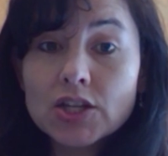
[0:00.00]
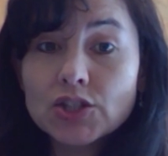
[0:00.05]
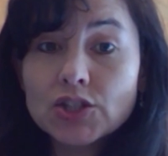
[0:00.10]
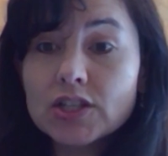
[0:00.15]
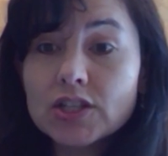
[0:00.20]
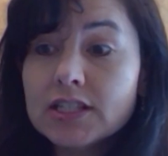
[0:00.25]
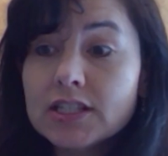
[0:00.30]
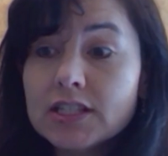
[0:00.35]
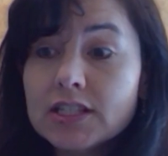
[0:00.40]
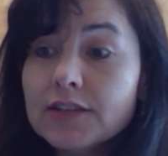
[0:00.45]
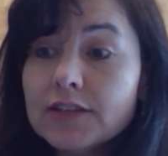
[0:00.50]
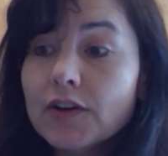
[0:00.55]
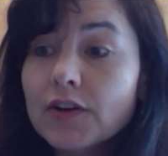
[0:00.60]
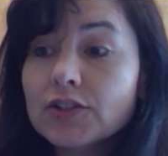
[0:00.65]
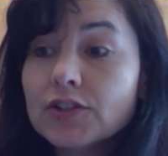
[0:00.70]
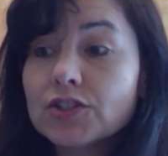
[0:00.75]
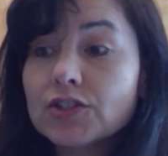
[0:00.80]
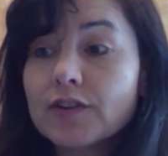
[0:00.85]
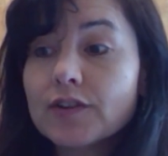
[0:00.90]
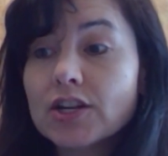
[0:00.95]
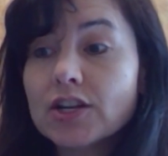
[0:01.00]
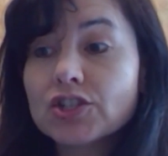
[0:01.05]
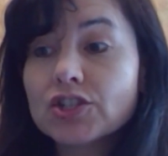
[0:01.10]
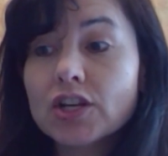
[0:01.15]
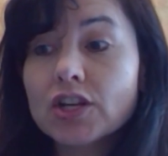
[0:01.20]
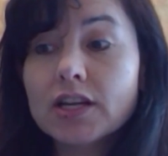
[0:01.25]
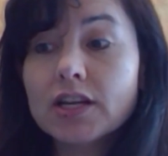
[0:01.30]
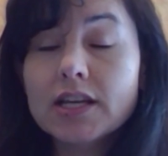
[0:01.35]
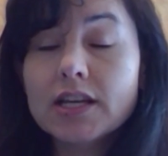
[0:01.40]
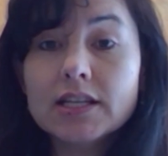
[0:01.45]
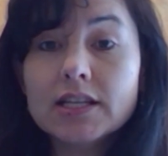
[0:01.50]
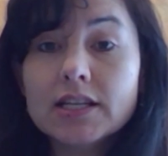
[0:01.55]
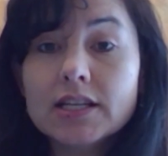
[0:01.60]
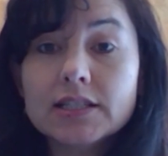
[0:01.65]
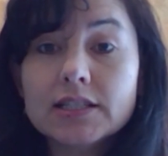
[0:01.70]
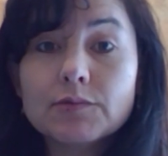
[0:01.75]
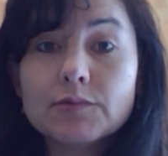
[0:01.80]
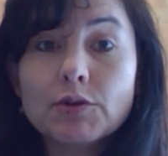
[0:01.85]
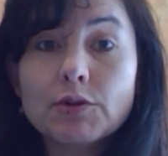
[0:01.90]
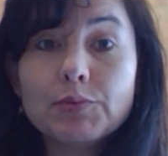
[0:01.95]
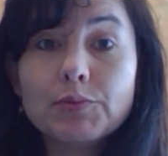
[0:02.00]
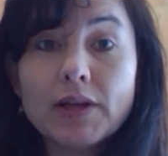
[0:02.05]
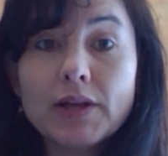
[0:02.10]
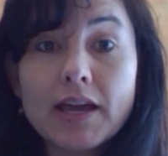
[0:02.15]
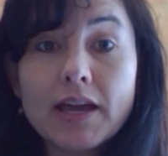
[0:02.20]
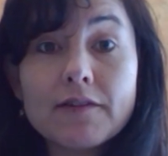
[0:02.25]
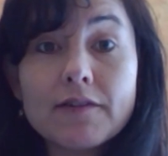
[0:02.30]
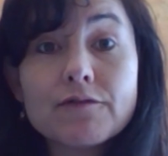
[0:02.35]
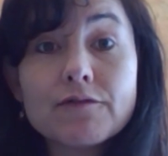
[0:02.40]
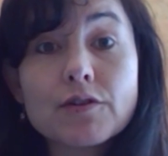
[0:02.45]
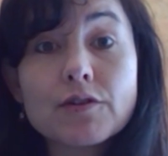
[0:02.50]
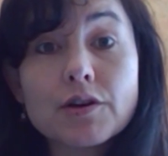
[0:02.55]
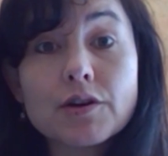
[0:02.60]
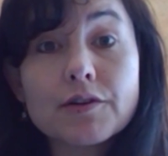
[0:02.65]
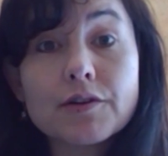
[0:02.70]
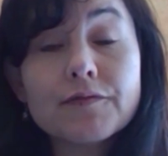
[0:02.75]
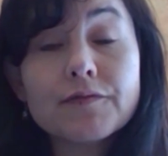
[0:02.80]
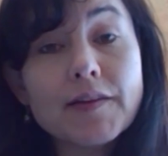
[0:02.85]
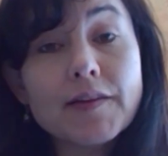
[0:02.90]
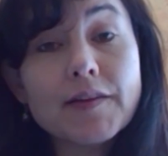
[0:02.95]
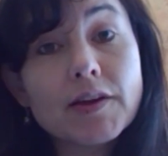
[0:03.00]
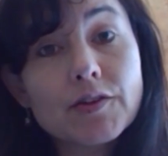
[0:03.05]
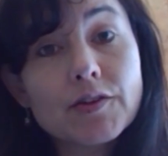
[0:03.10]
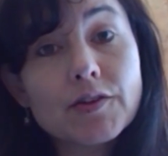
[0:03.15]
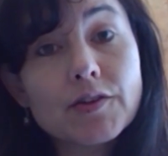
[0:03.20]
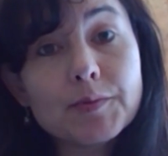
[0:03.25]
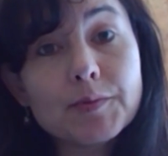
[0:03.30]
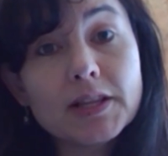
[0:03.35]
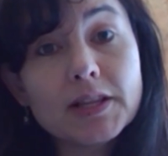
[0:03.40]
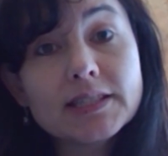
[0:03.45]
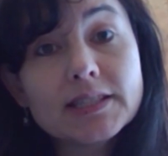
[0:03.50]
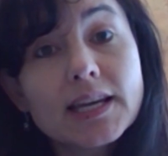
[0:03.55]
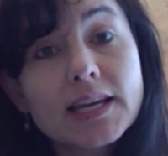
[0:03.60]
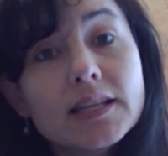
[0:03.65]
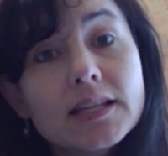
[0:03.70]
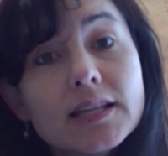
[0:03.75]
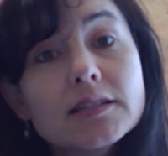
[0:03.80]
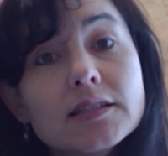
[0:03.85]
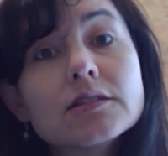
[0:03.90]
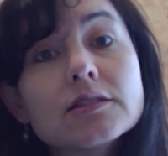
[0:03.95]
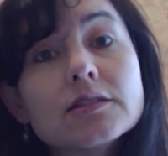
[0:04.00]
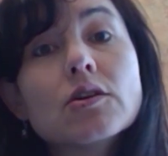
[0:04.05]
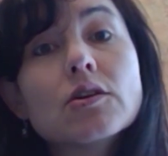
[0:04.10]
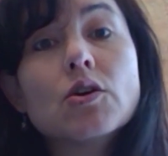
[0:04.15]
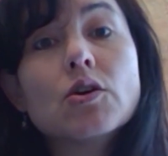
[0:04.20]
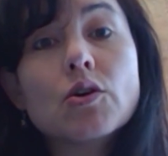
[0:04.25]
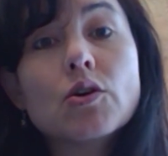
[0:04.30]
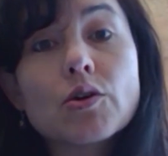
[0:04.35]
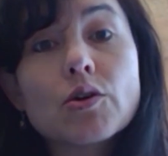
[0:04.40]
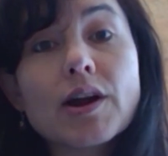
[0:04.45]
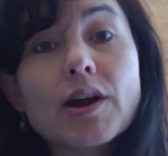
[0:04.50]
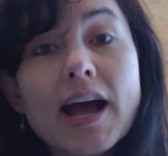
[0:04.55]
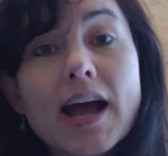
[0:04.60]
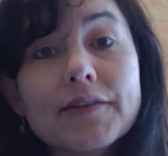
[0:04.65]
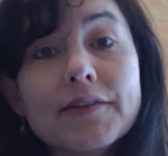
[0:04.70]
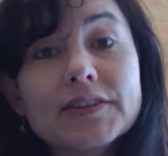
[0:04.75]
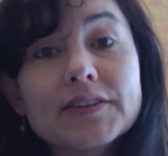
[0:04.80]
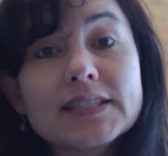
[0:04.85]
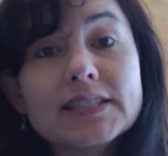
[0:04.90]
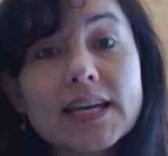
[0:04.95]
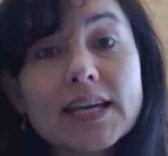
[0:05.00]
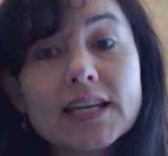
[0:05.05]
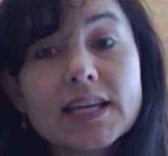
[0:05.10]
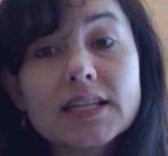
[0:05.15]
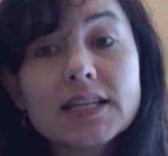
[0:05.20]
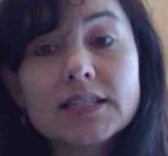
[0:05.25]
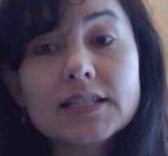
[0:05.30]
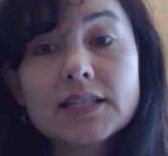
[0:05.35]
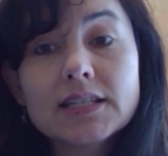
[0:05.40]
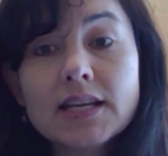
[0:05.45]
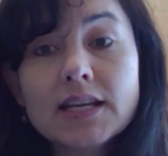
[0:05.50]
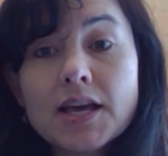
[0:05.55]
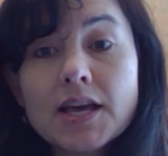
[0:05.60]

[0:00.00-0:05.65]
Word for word: So the default duration is it will play for 500 milliseconds or half a second,